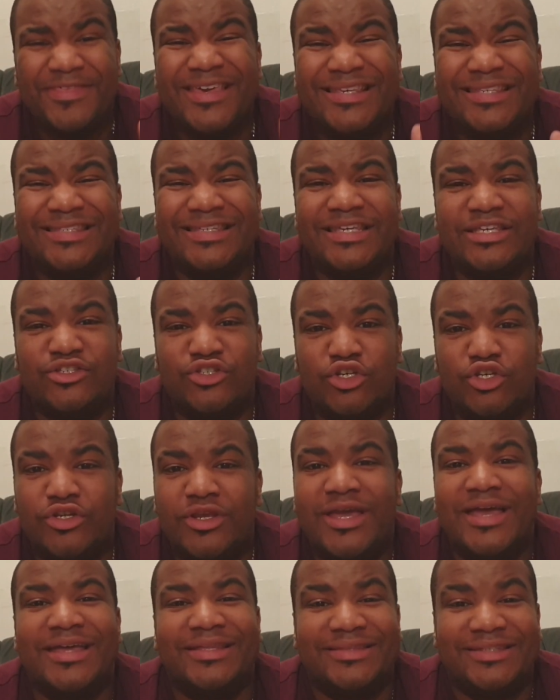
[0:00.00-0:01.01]
This
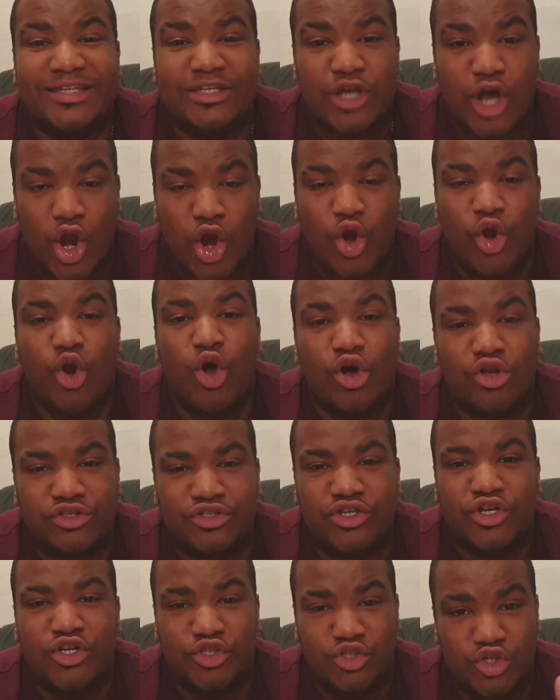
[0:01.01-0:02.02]
season did a
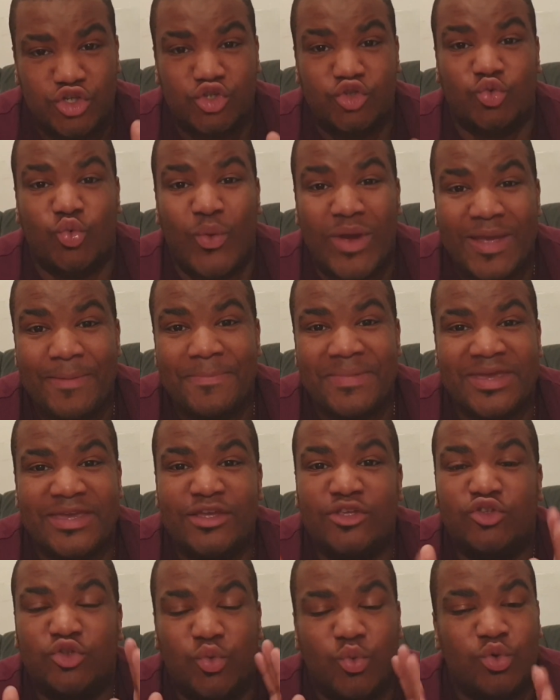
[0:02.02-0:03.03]
lot to sway
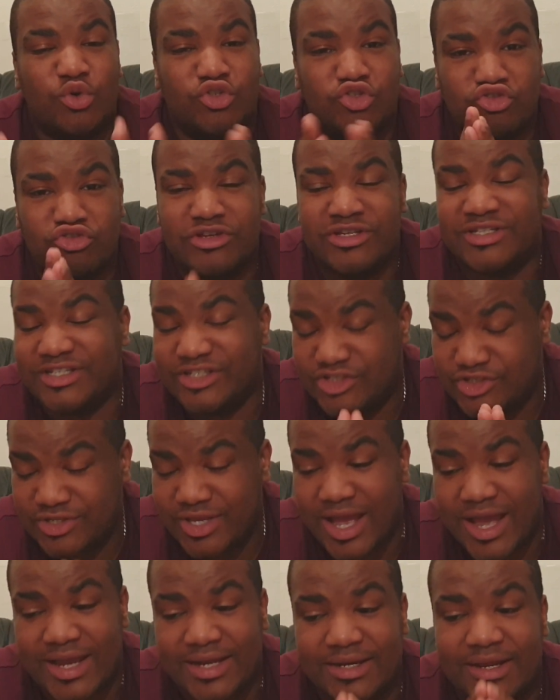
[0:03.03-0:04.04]
me towards Trish's
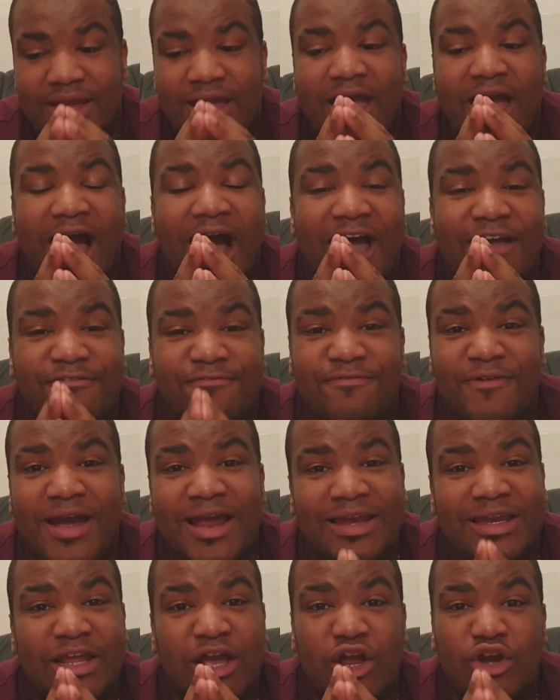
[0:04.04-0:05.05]
side. I
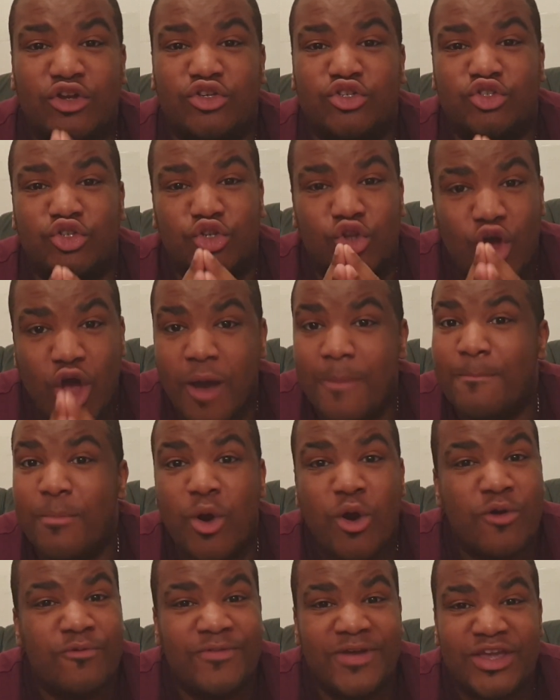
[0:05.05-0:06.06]
finally understood her
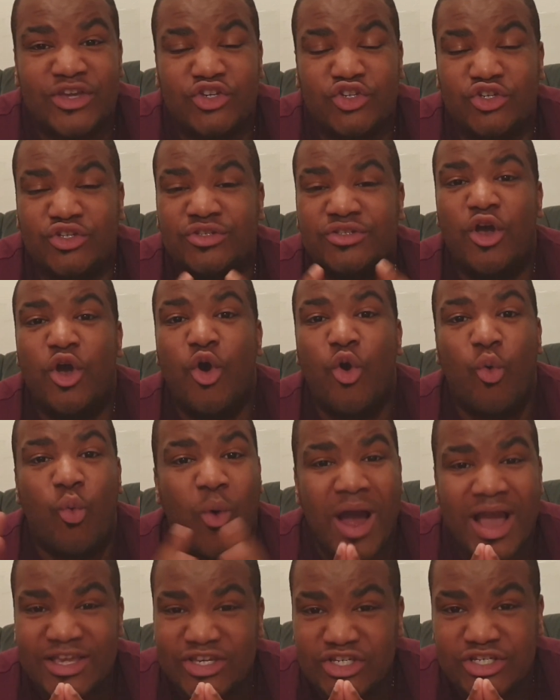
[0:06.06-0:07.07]
motivations,
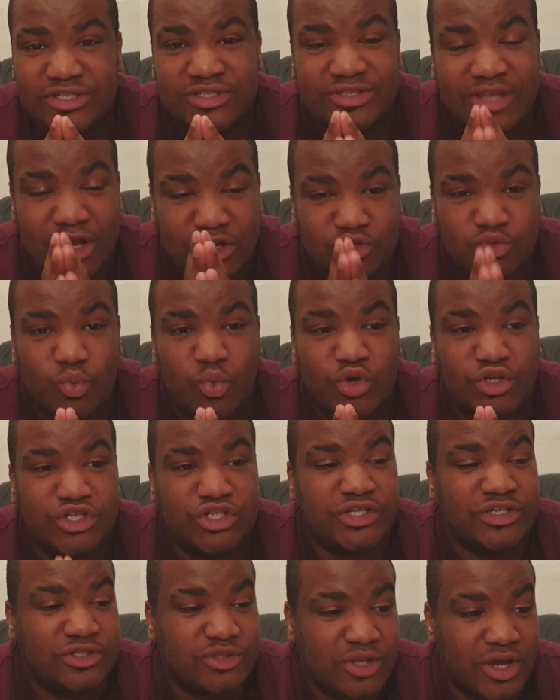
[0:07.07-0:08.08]
why she does what
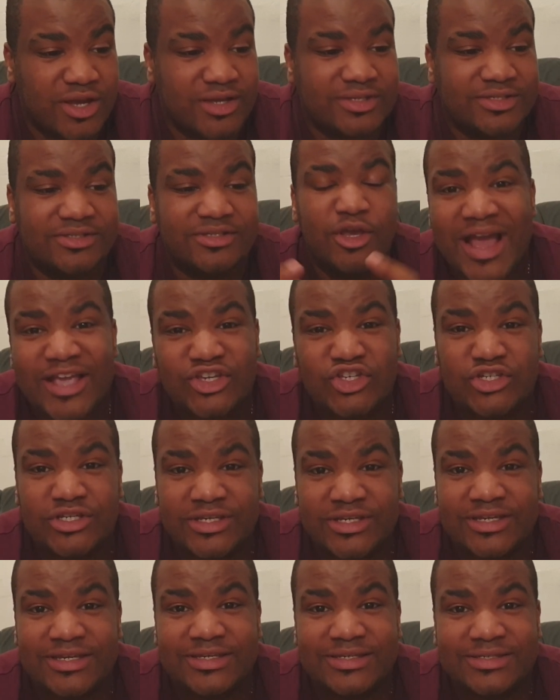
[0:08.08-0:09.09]
she does, why
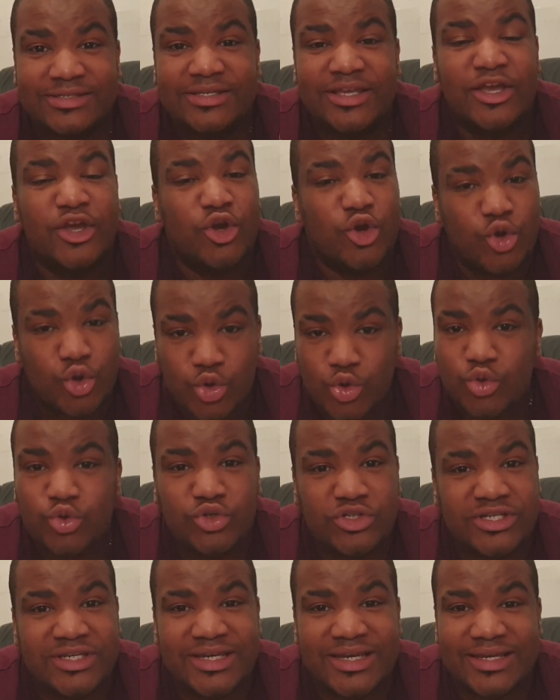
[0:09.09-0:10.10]
she is who
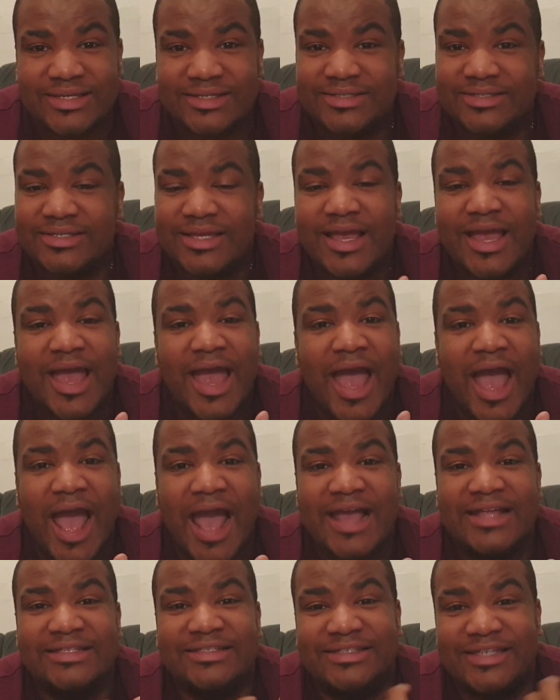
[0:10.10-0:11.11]
she is,
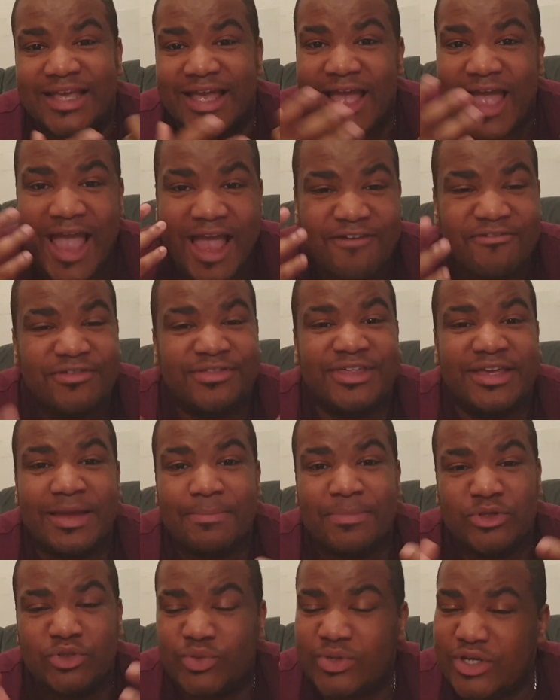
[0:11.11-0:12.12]
and everything
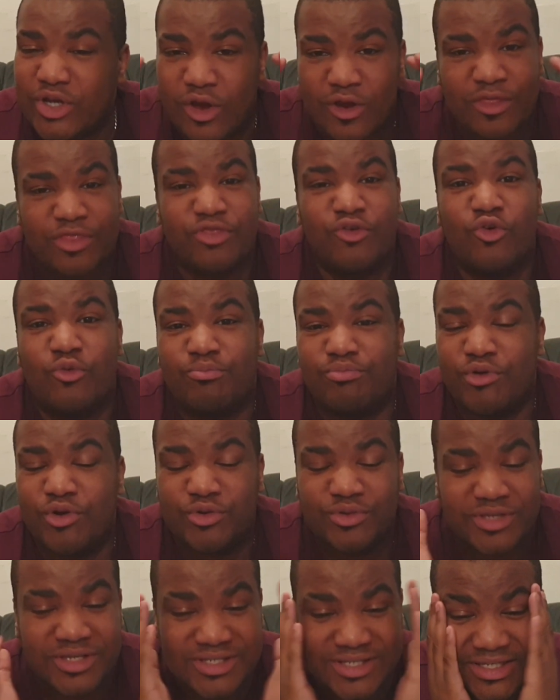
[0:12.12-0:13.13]
in between her thought
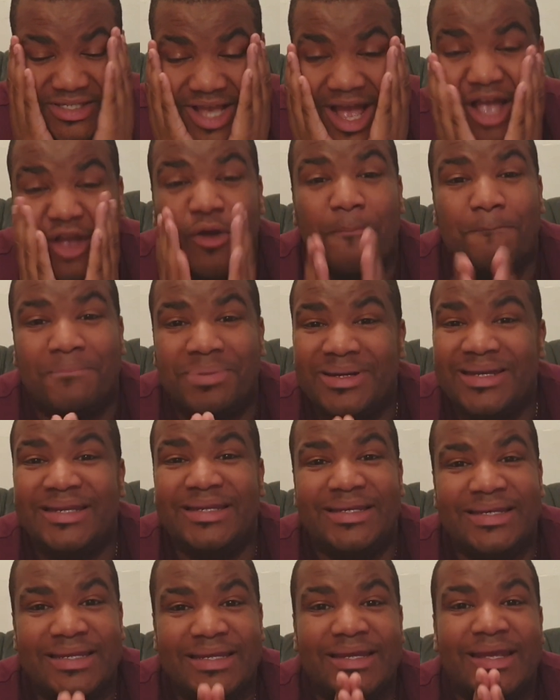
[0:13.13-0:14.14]
processes. I
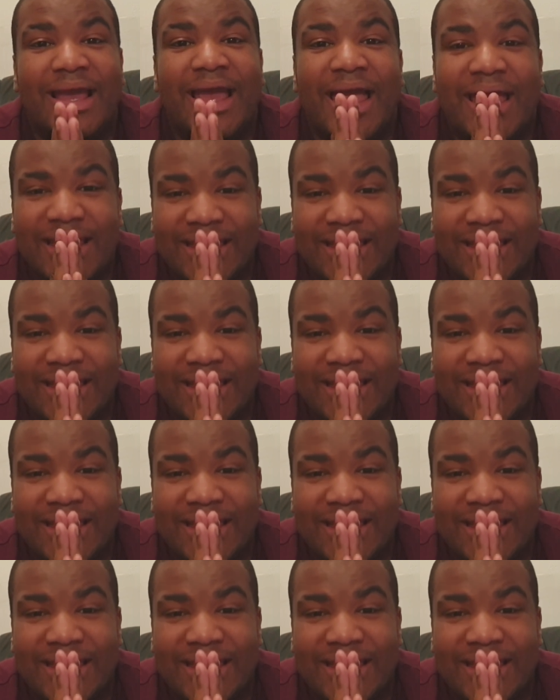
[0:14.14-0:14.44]
completely